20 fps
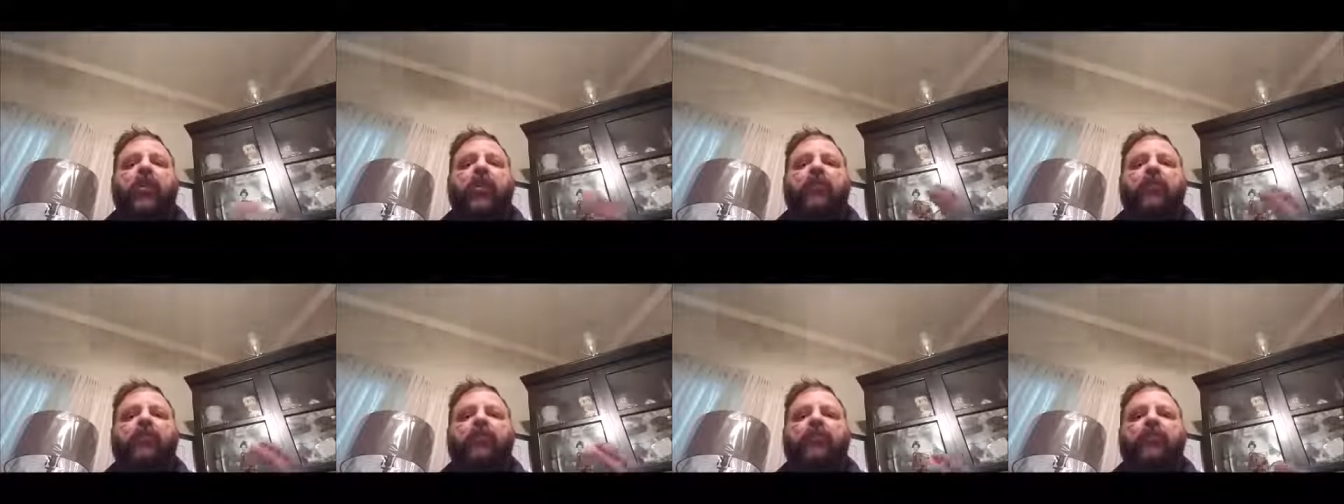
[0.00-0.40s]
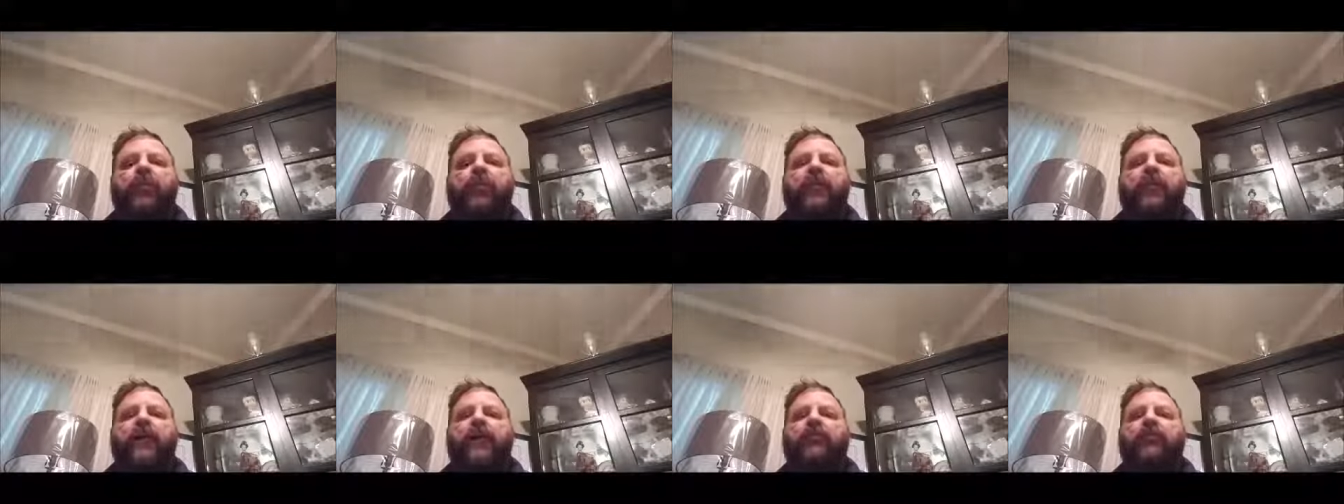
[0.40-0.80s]
So
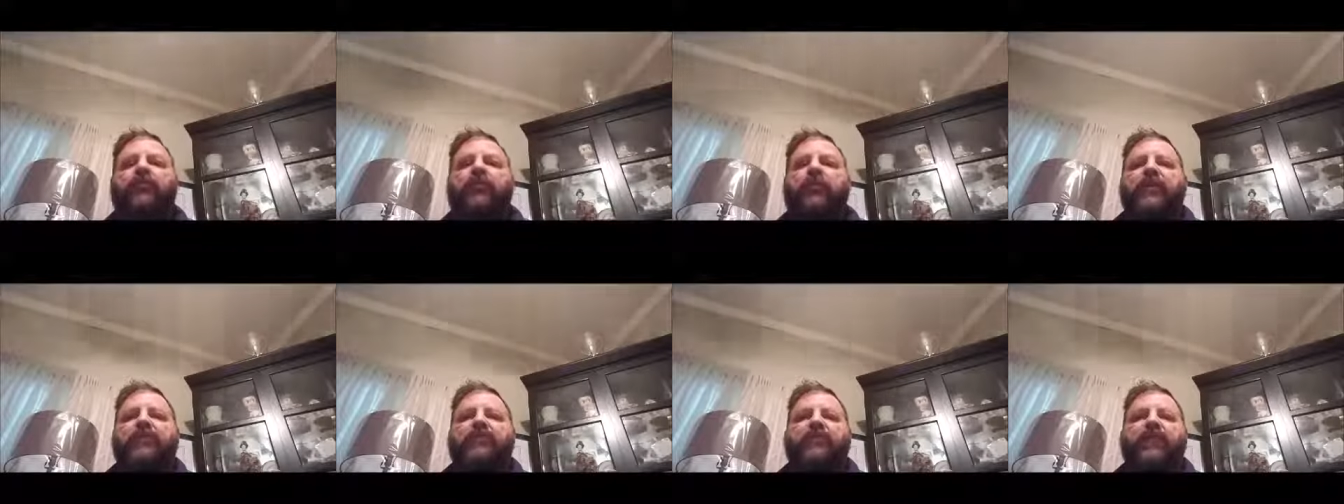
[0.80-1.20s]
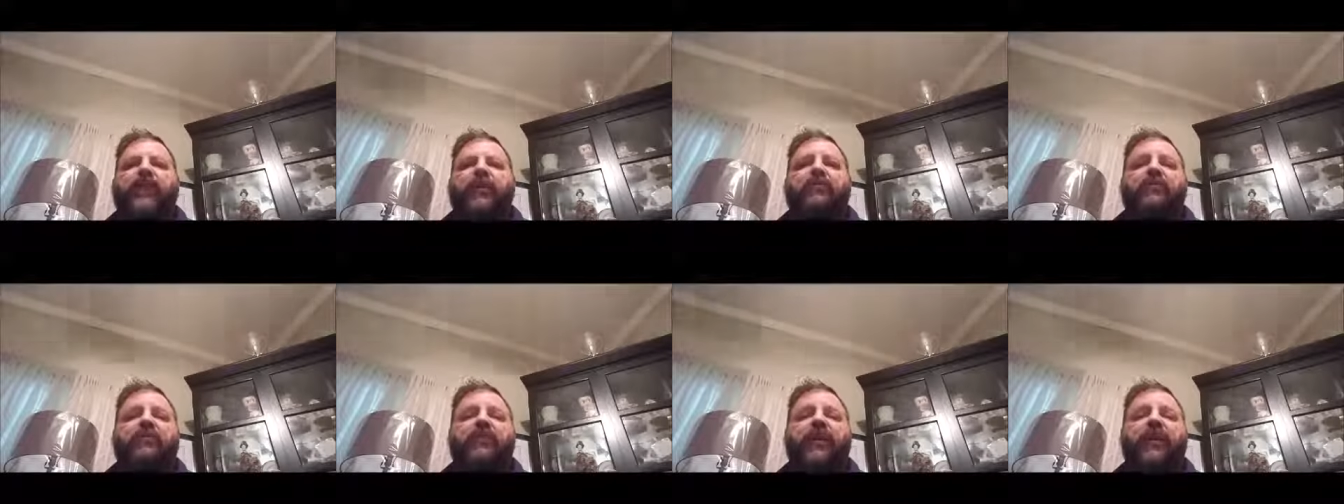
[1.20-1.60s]
right now is the best
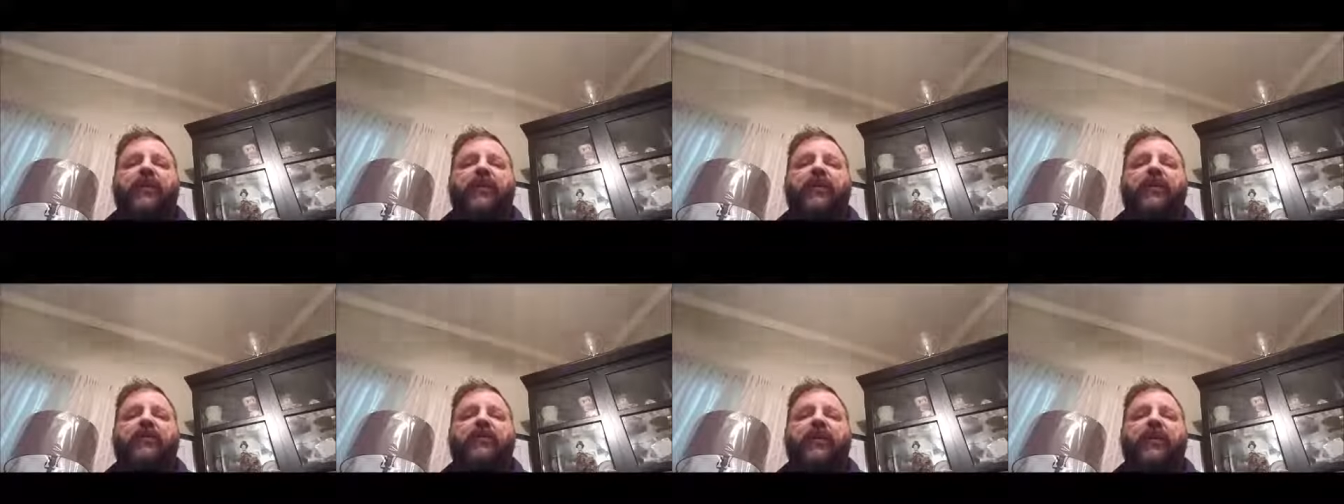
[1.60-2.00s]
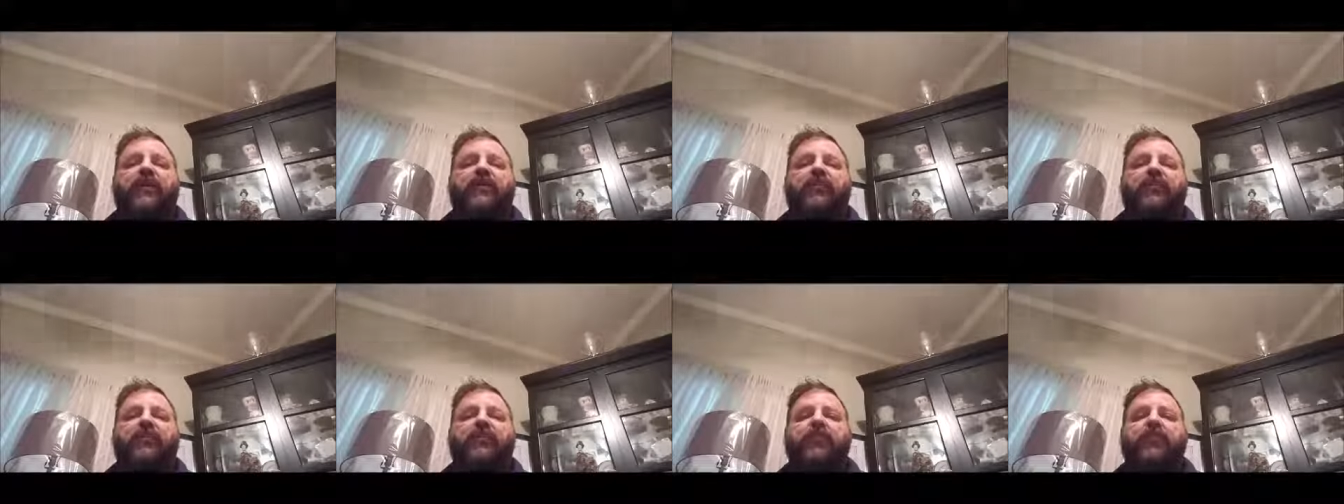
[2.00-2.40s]
time to take
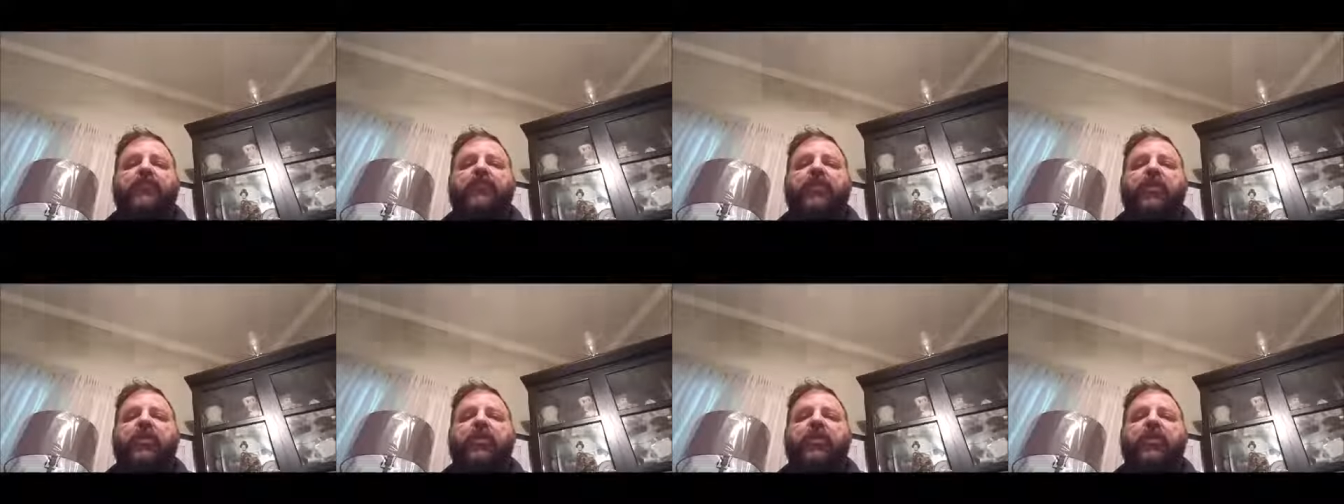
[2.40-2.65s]
advantage of it.